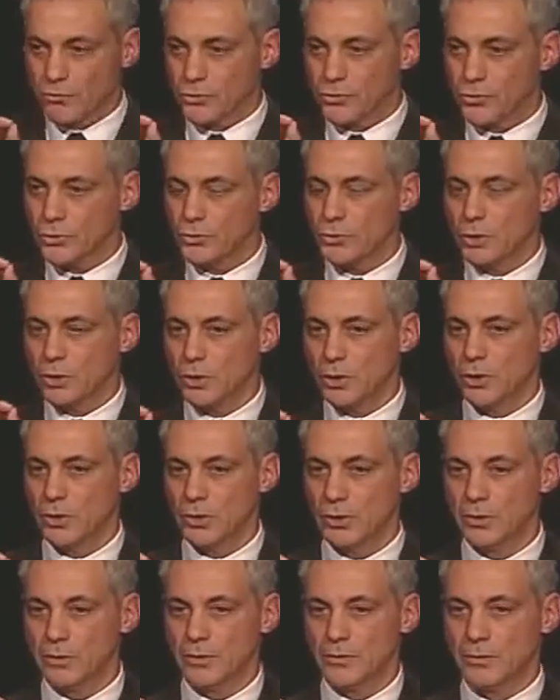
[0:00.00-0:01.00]
for too
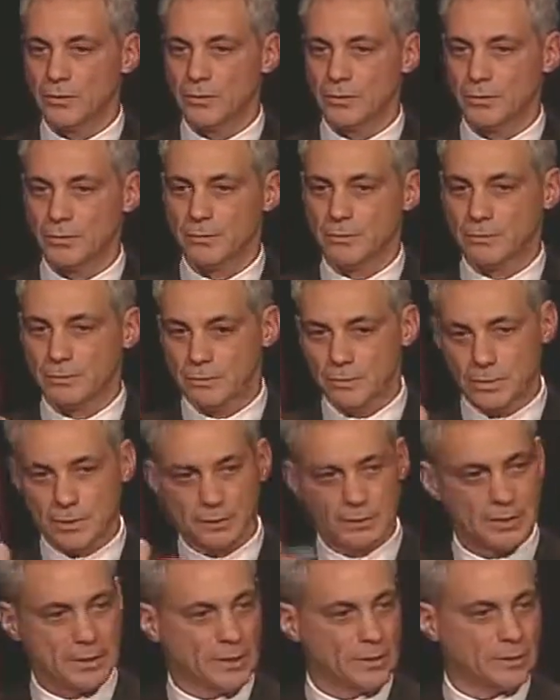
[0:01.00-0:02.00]
long, I
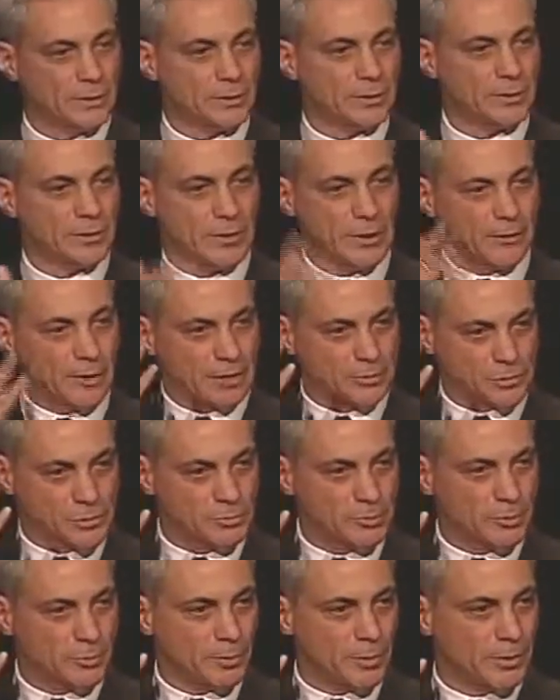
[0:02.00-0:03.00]
mean, I don't know, I
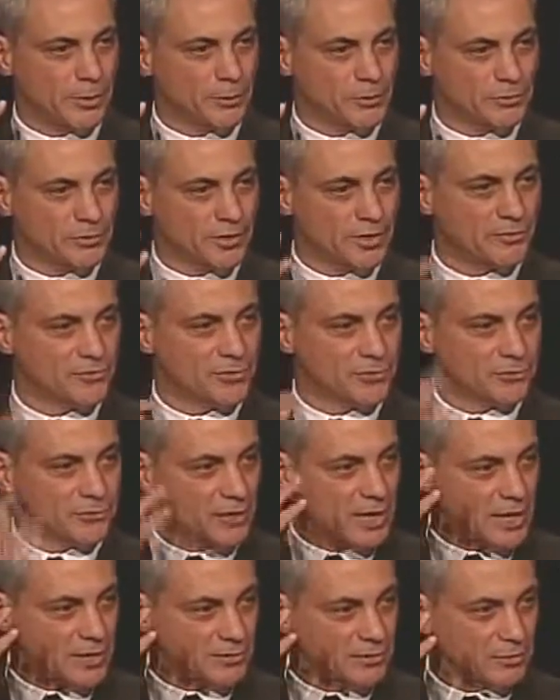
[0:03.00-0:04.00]
assume everybody knows TIFs or
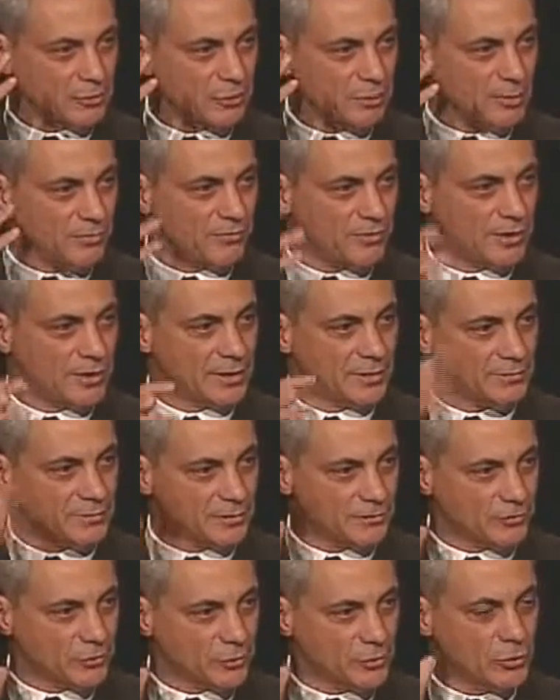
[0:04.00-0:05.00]
tax increment
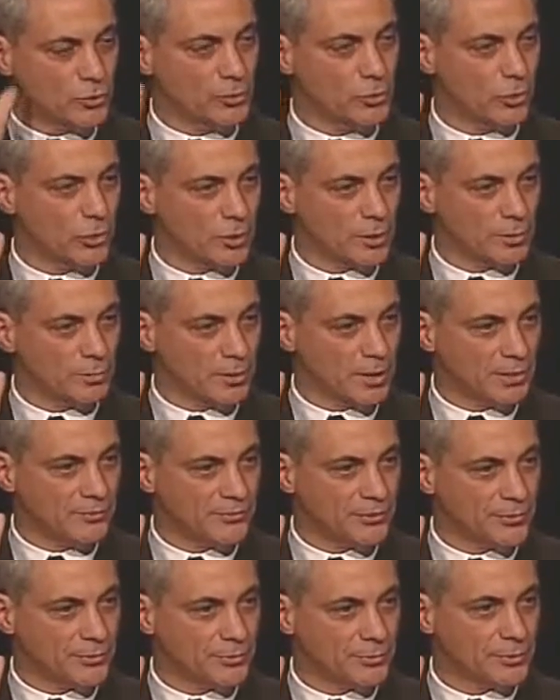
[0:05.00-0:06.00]
financing. For too long, in my
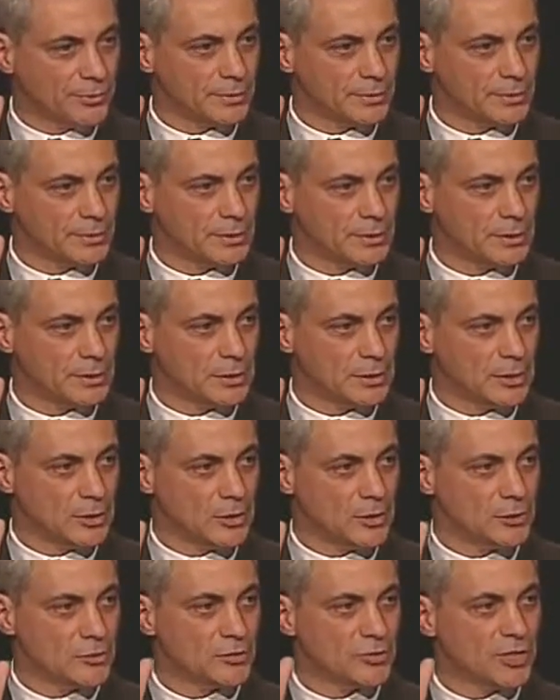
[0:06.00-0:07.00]
view,
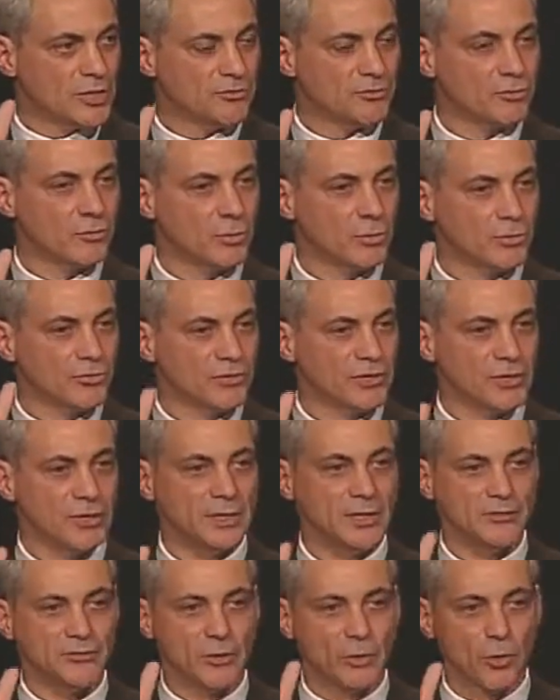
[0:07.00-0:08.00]
TIFs were seen
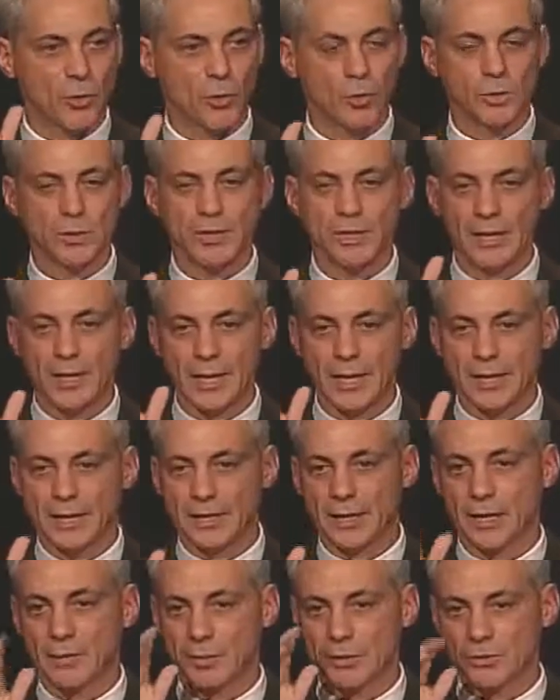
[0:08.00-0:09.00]
as our only
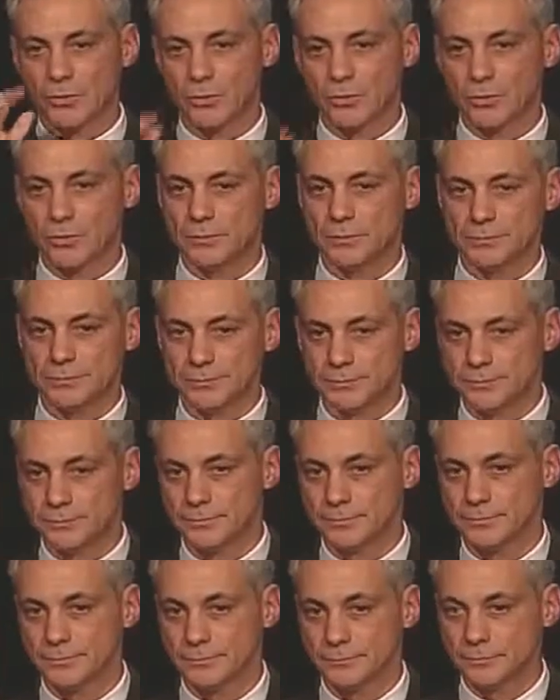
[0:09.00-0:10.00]
economic tool.
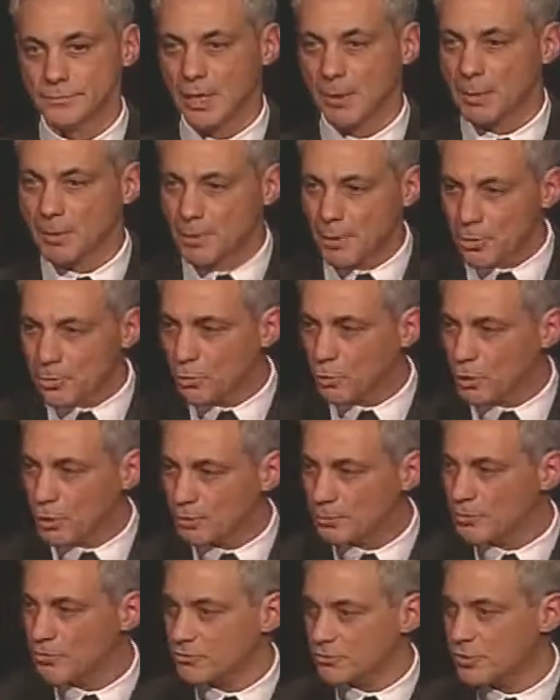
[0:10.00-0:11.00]
I mean, part of what
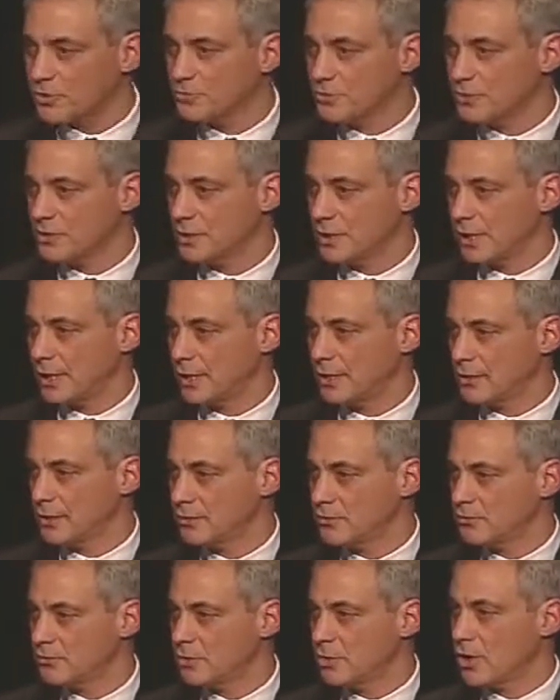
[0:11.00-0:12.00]
I'm discussing tonight
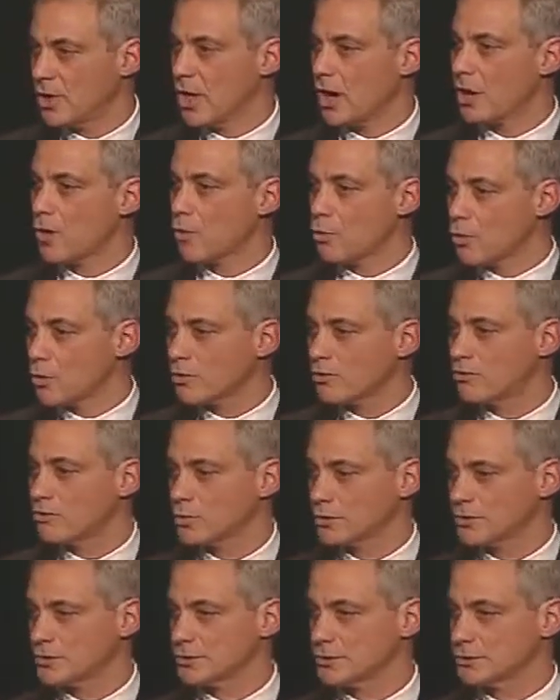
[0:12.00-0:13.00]
is our
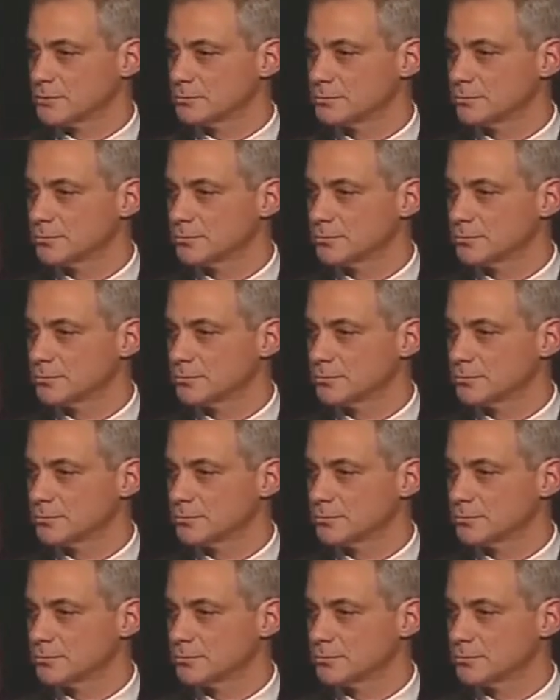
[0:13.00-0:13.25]
workforce.